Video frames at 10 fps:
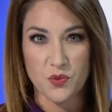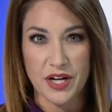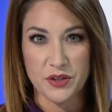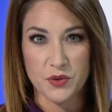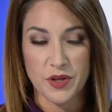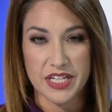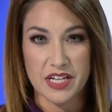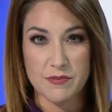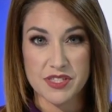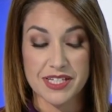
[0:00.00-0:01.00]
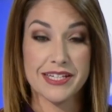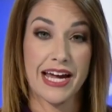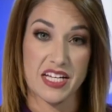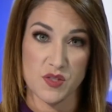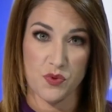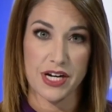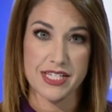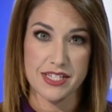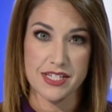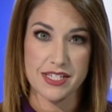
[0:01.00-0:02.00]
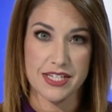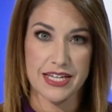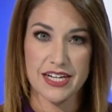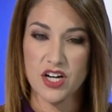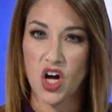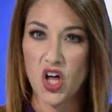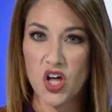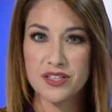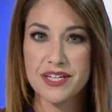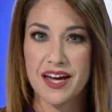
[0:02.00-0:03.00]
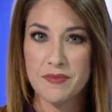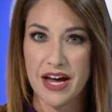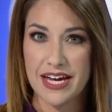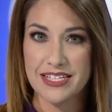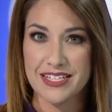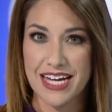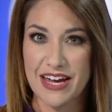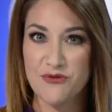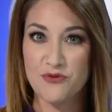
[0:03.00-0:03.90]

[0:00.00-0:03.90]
record when it comes to gas prices. It hit an all-time high today,